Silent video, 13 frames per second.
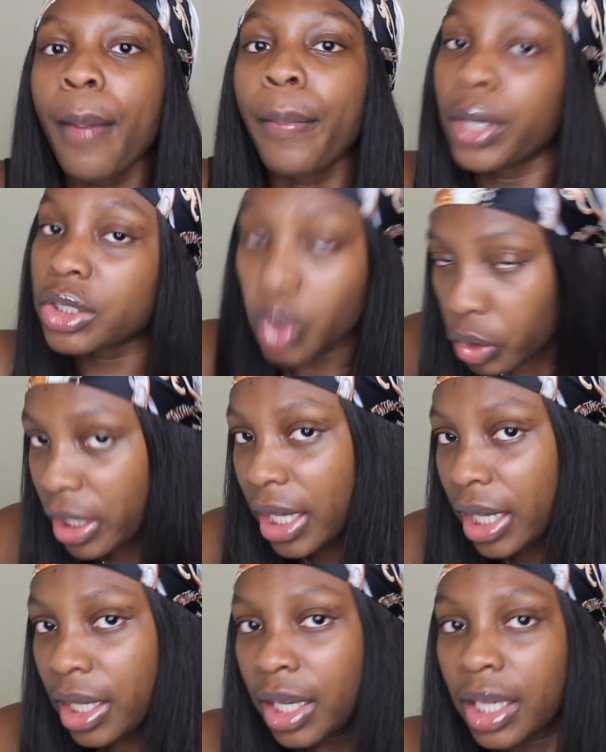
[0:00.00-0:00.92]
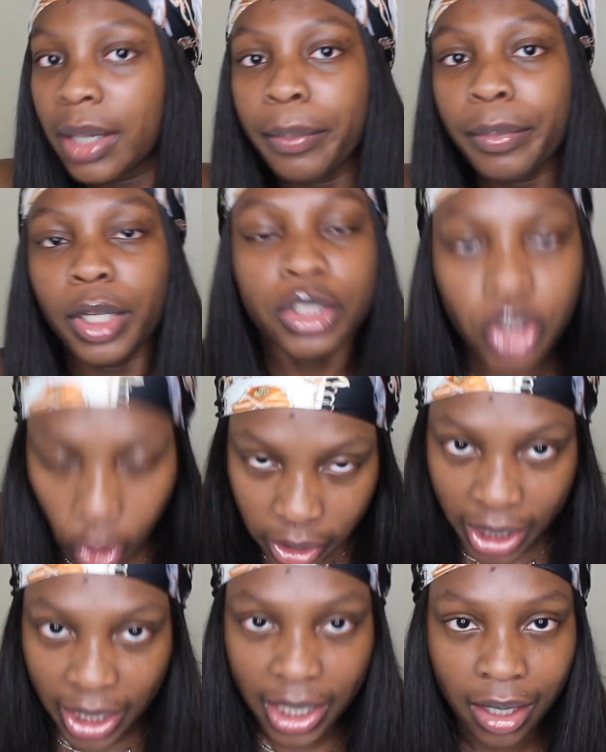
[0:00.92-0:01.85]
Platonic,
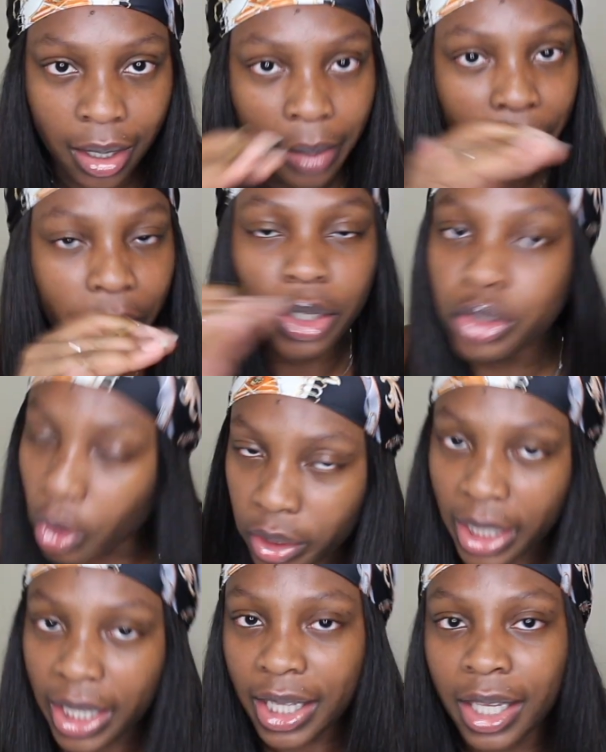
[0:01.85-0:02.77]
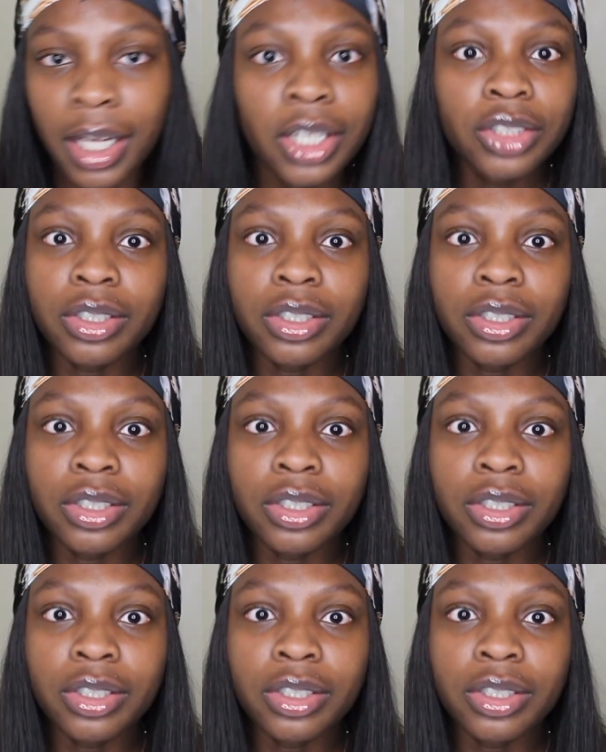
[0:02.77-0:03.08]
platonic, platonic.